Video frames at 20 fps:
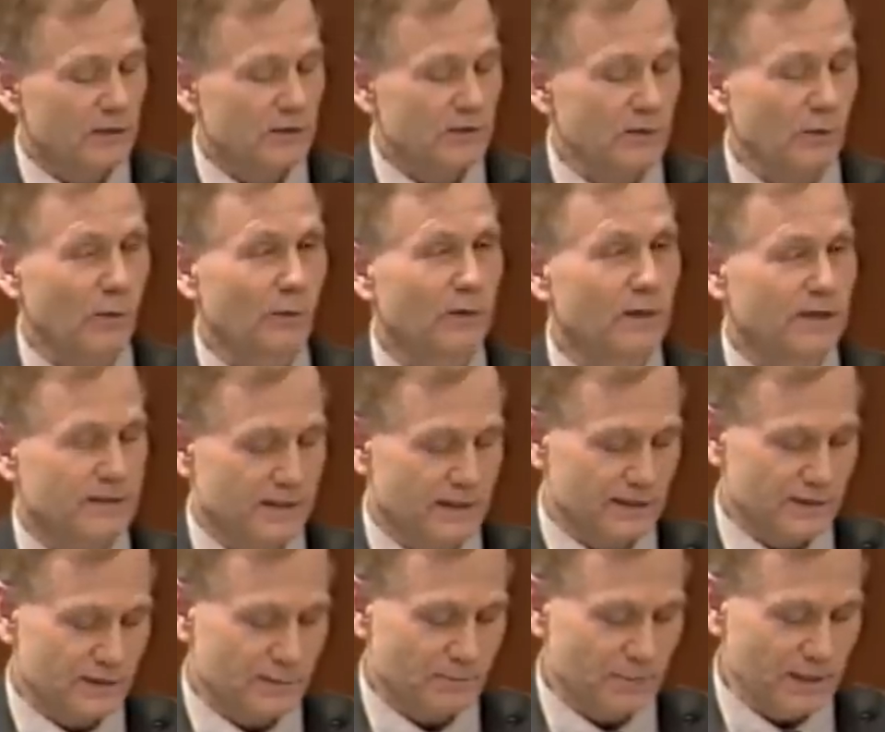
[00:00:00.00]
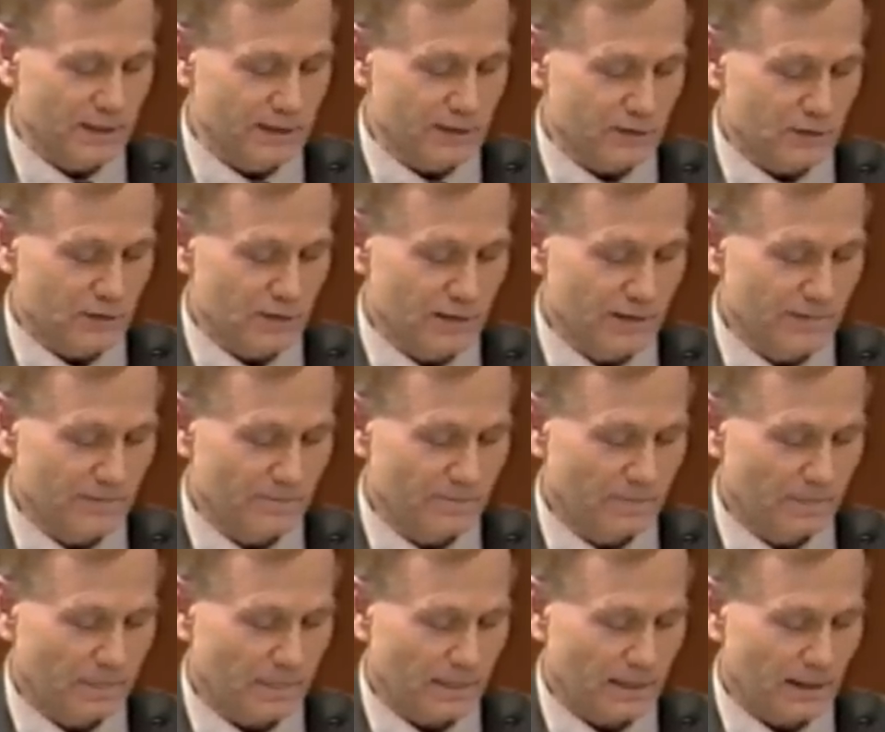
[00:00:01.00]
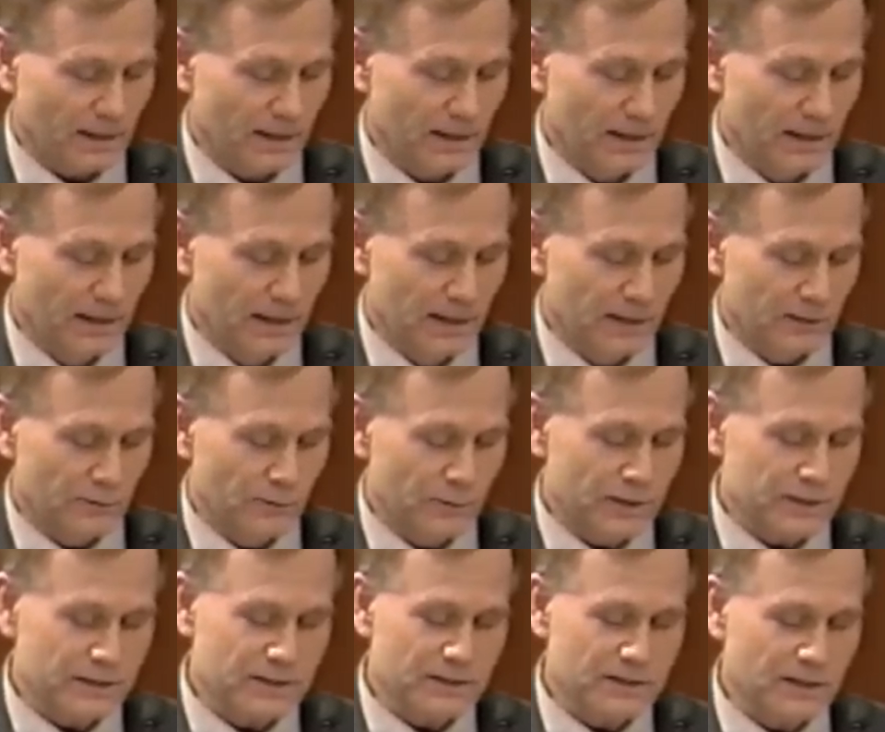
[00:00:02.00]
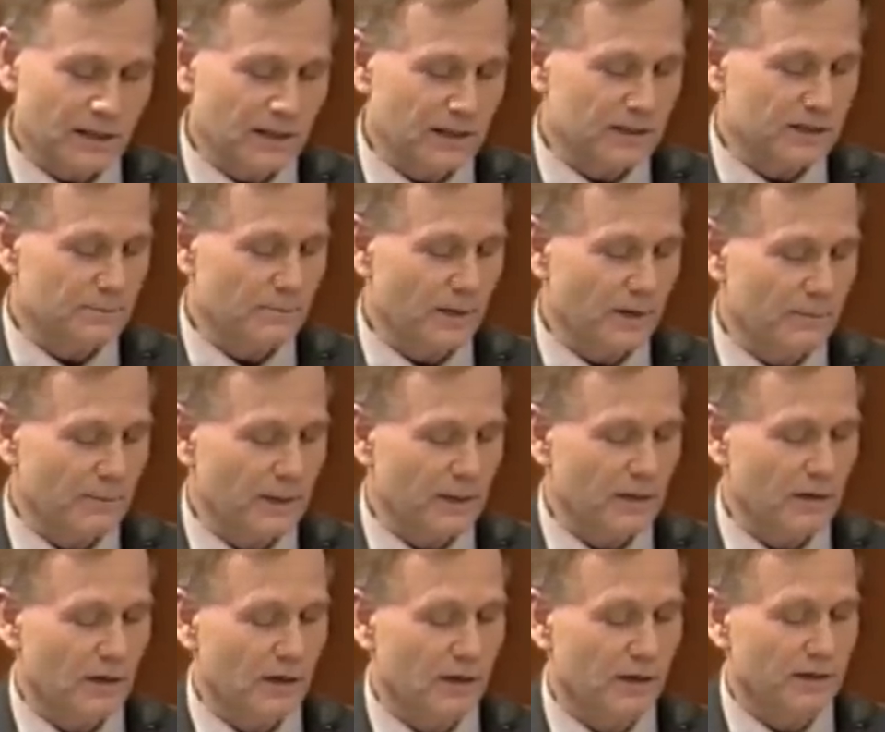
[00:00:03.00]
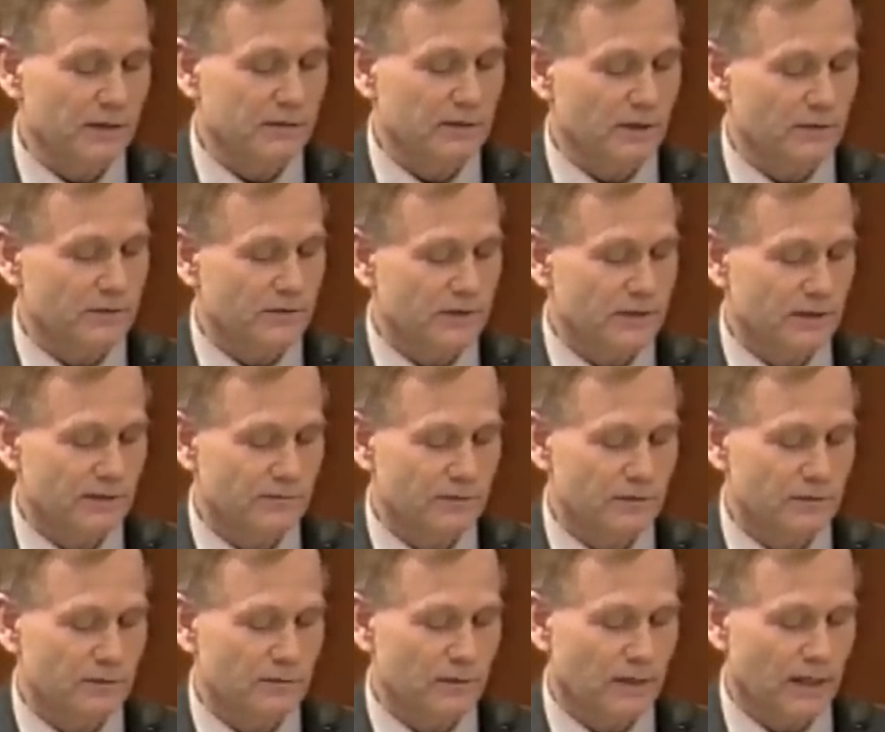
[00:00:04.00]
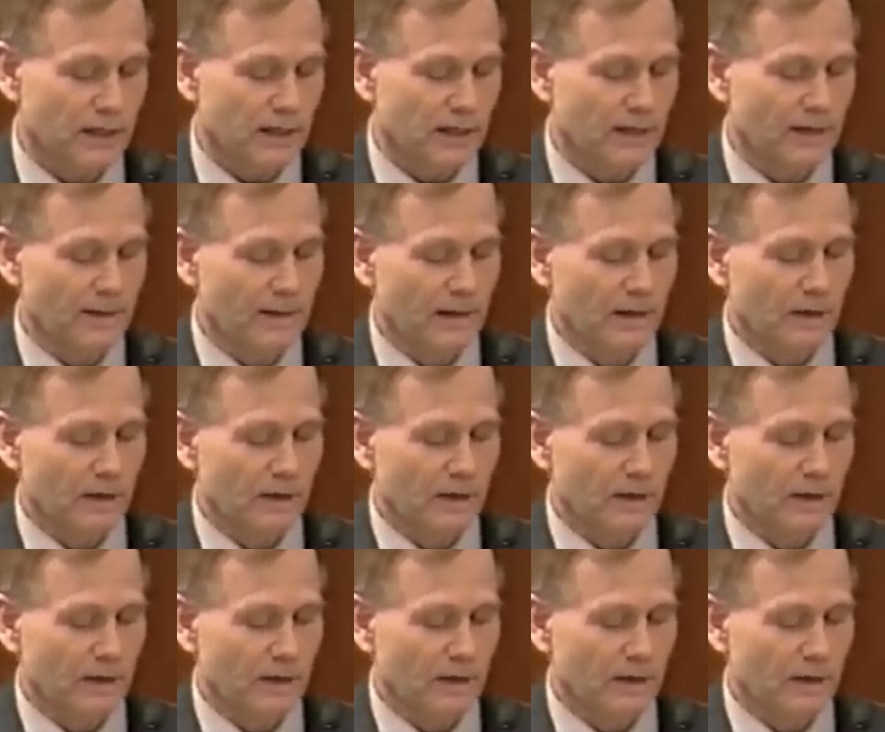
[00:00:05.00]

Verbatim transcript: so is his speech." Recent studies by my colleague, Doctor Stephen Gray,